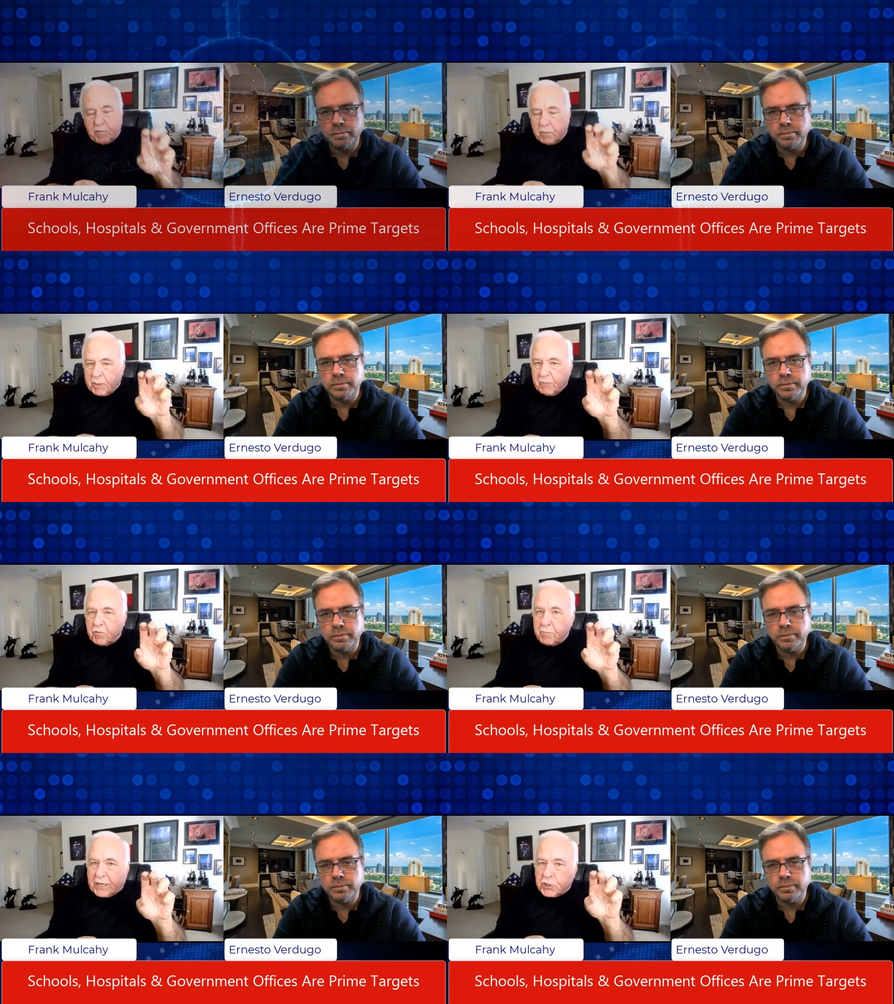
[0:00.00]
Speaker 1: up
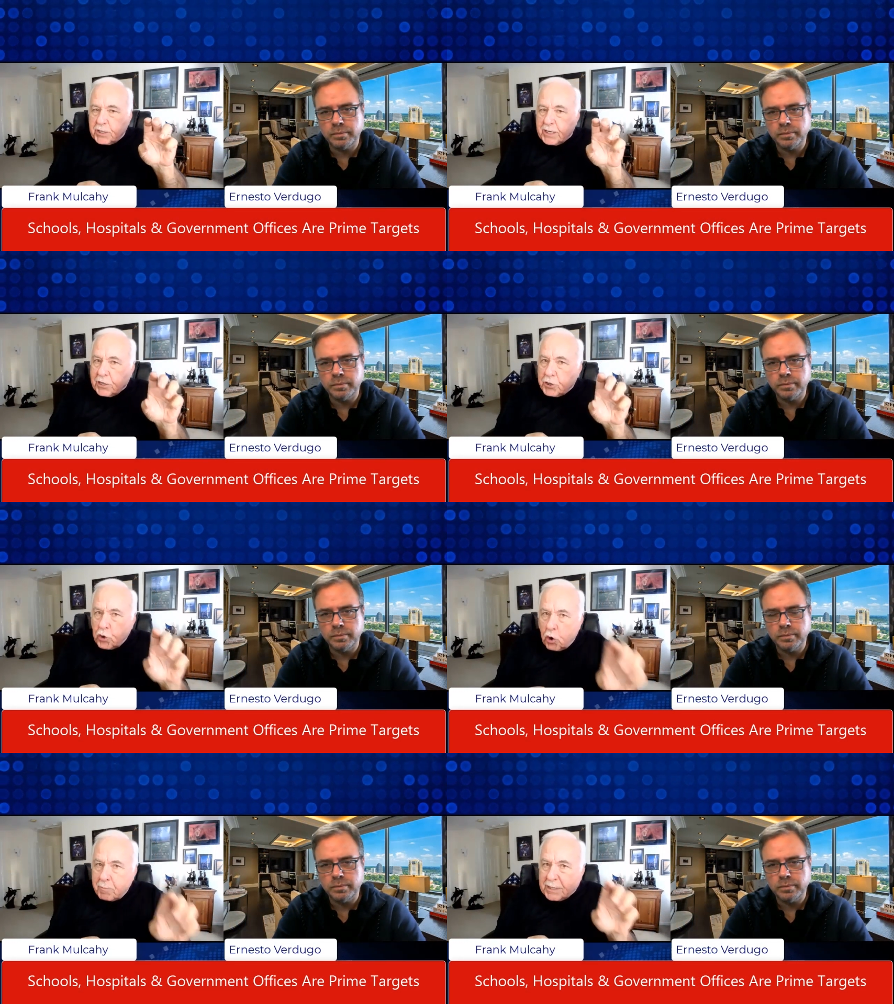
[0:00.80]
information they
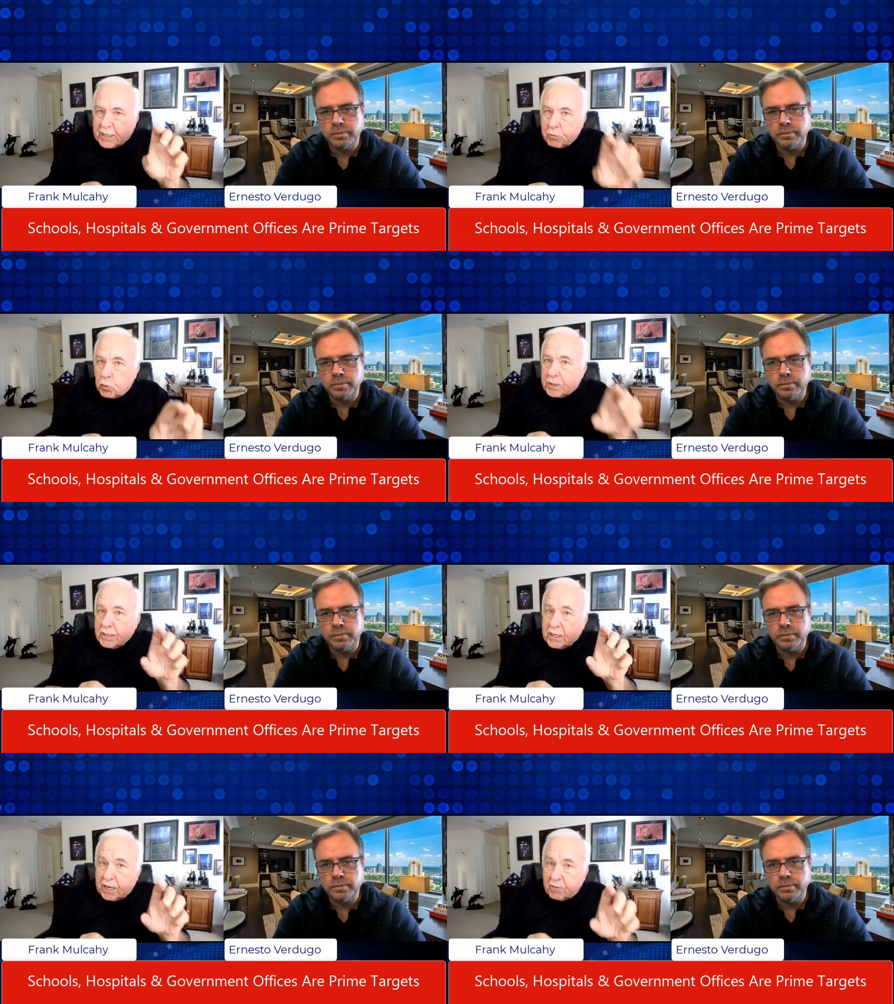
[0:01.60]
normally
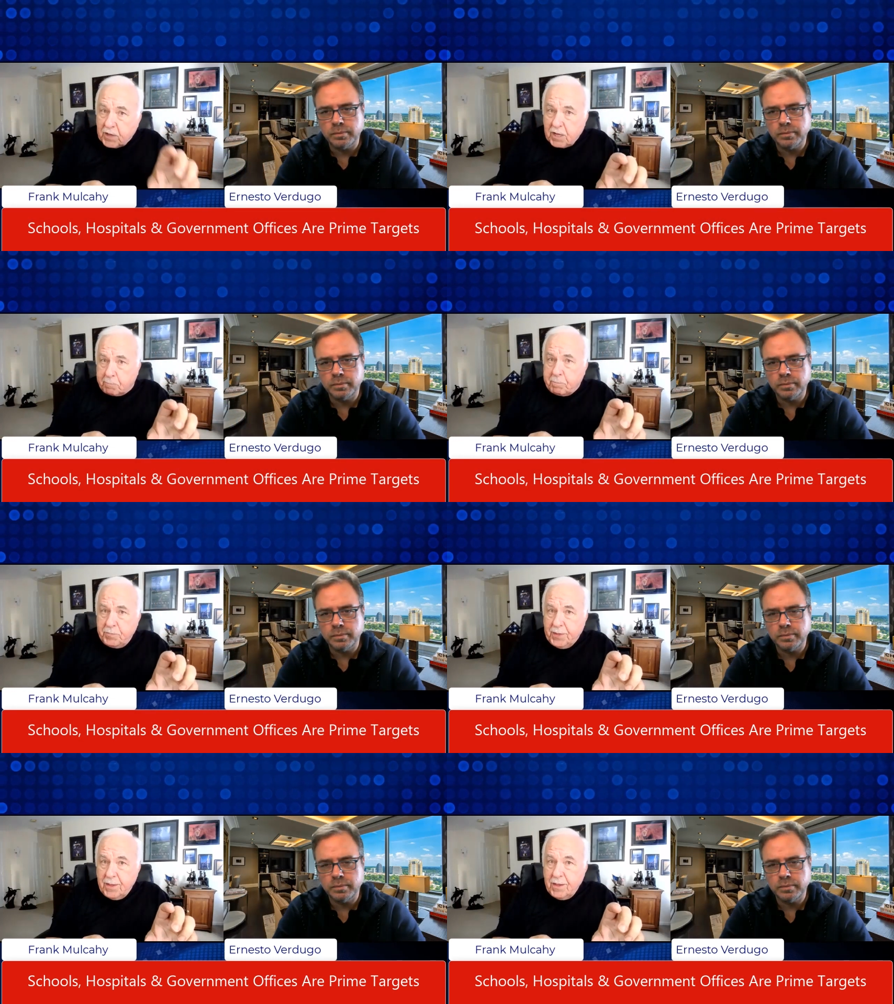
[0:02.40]
wouldn't give up,
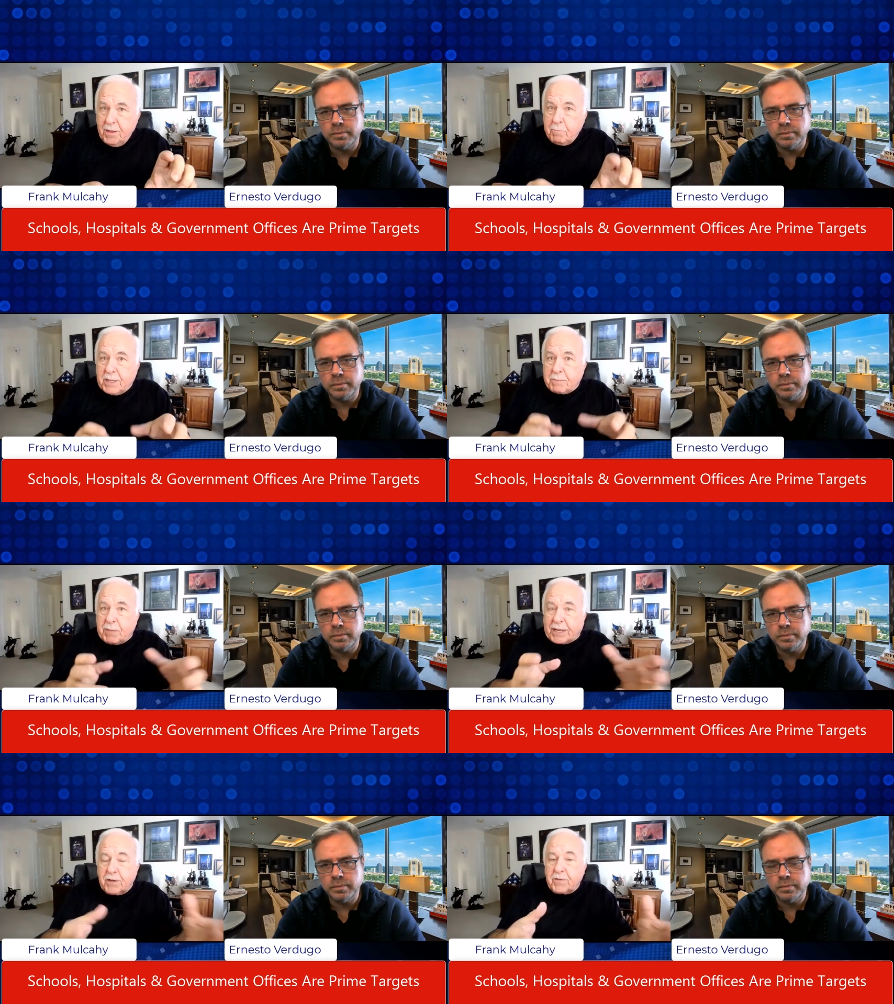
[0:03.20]
but
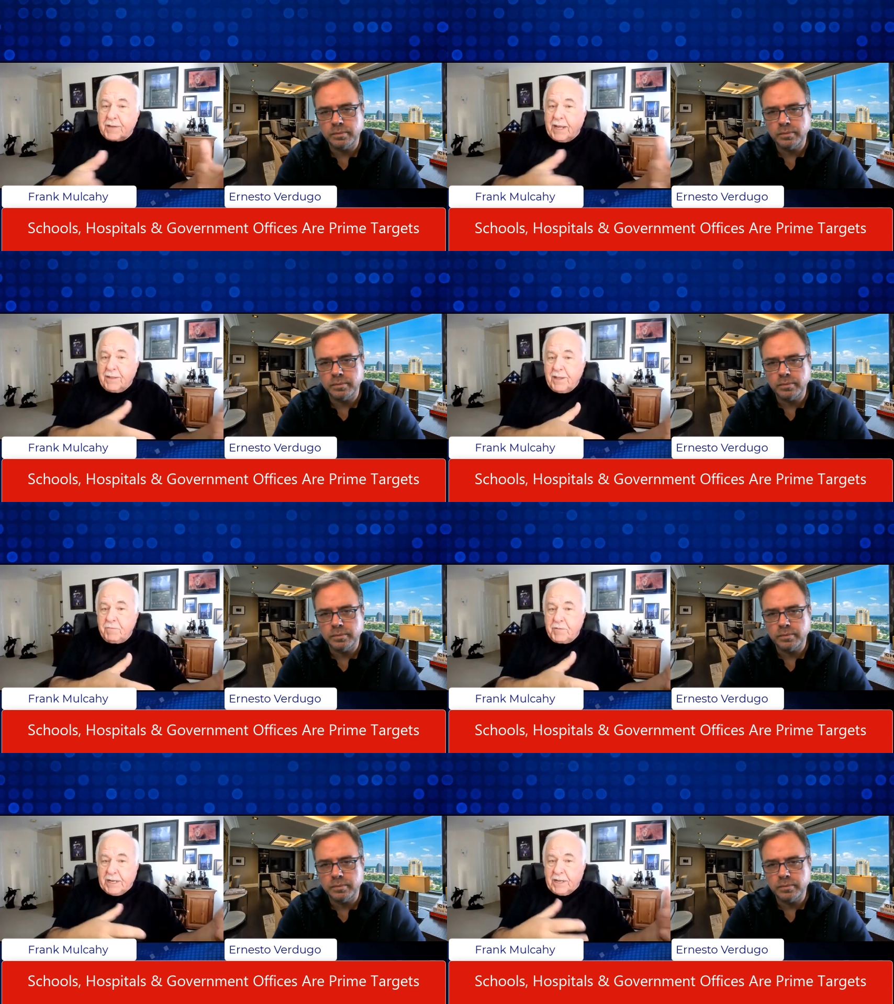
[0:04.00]
because they
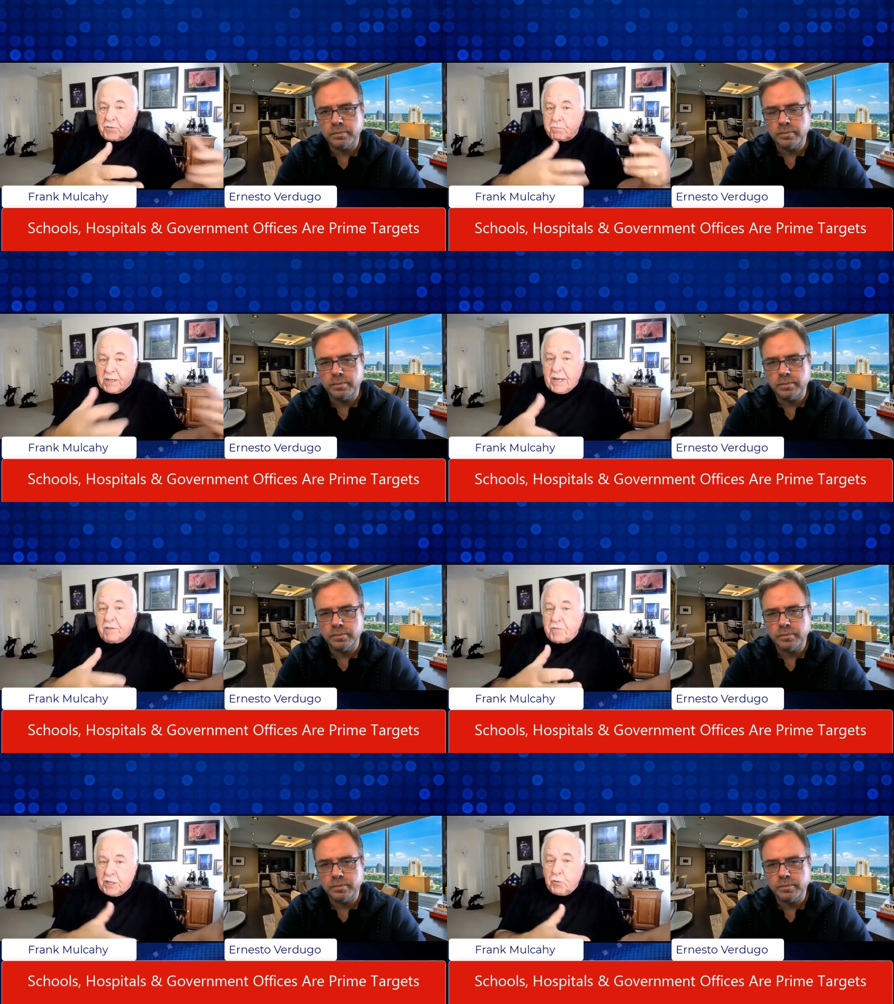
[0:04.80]
live in this
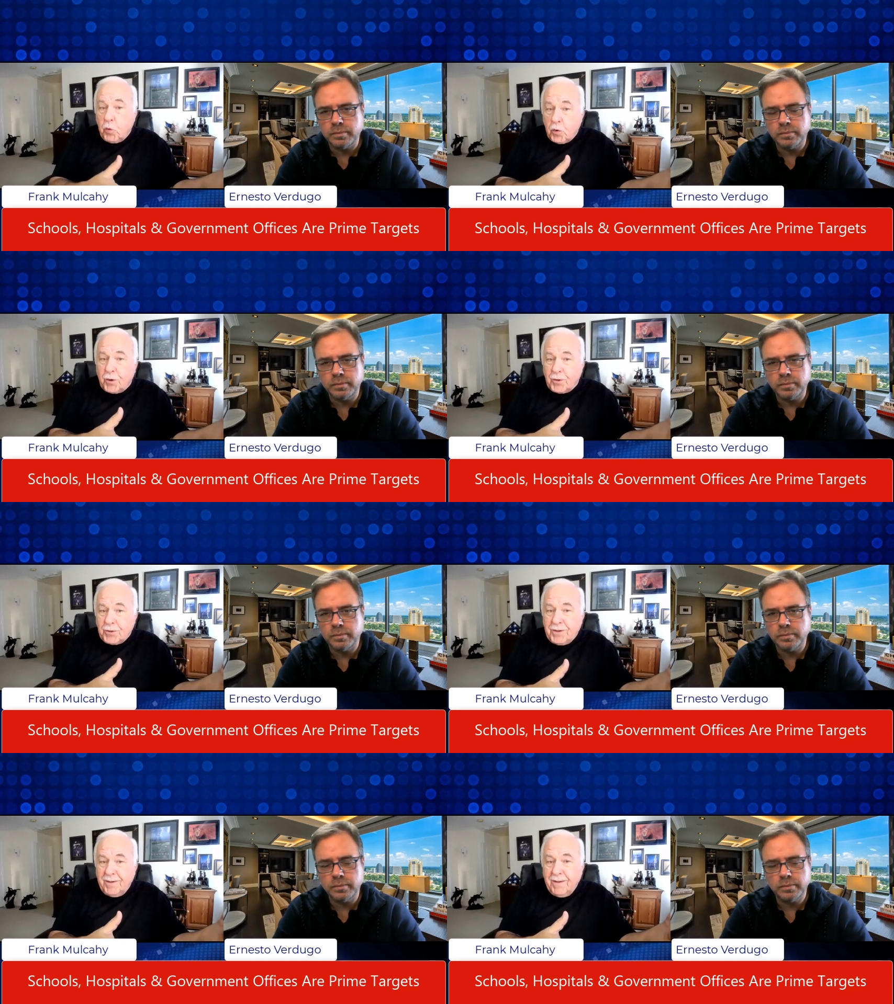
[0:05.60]
benevolent
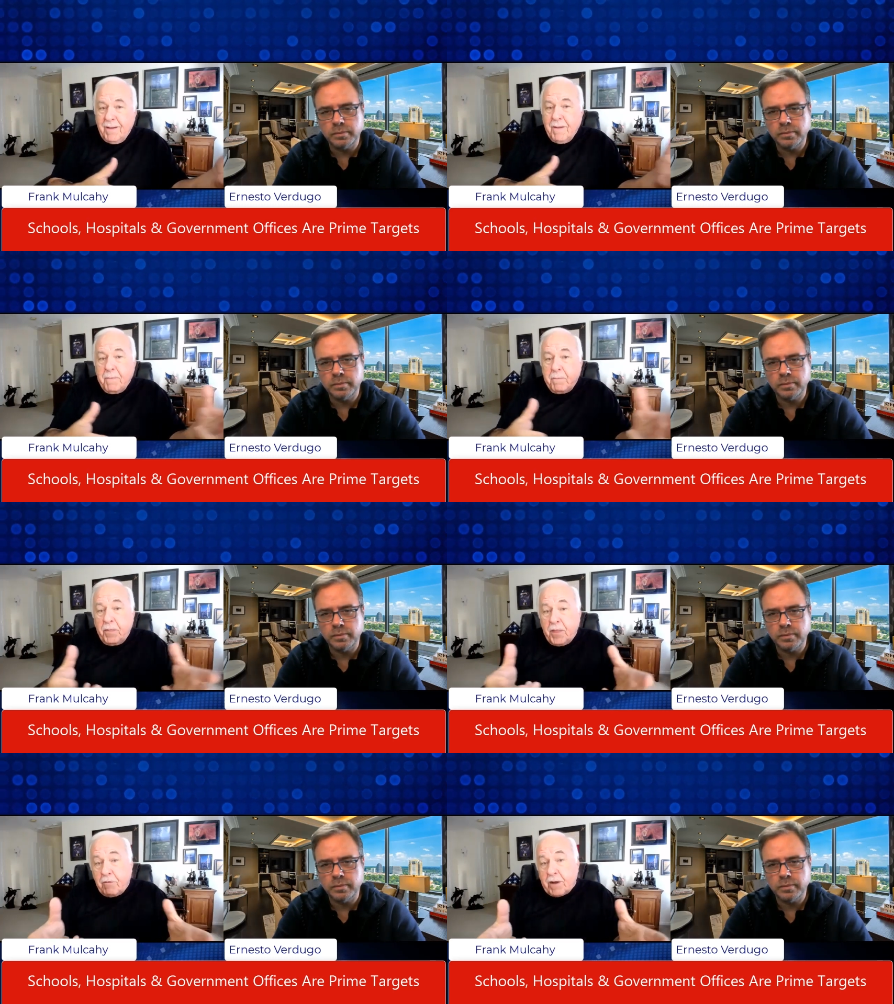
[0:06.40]
world,
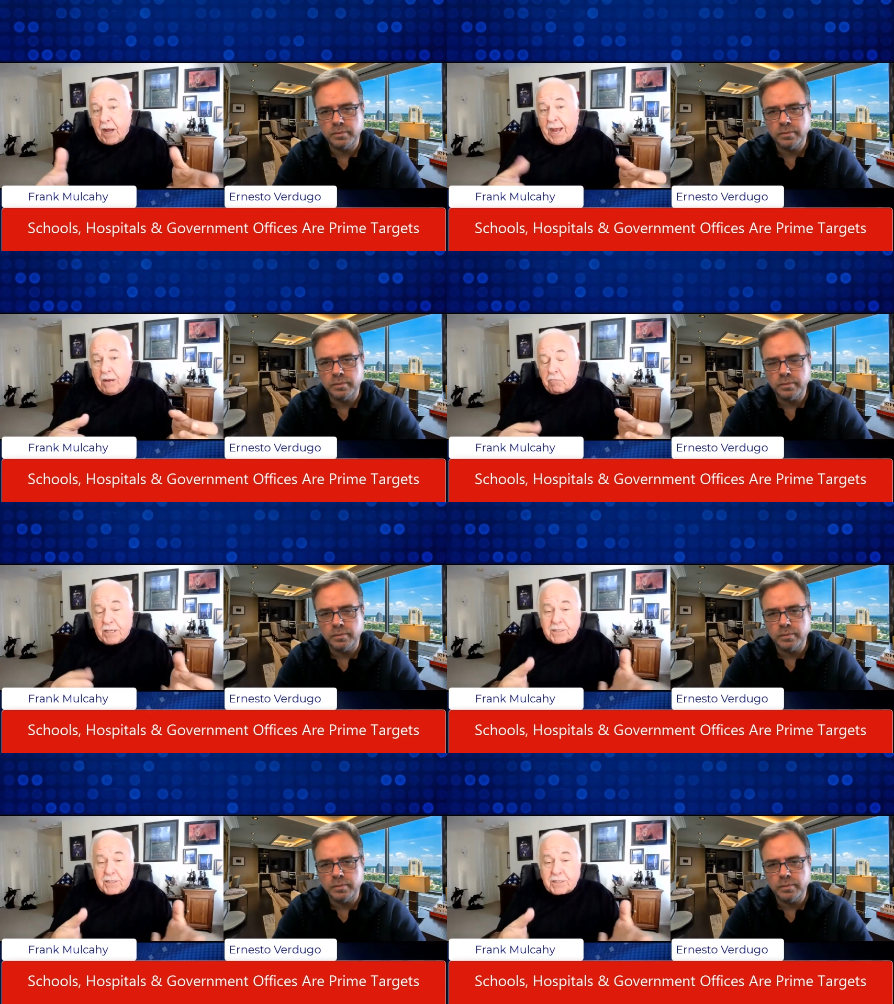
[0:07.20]
they're at a higher risk.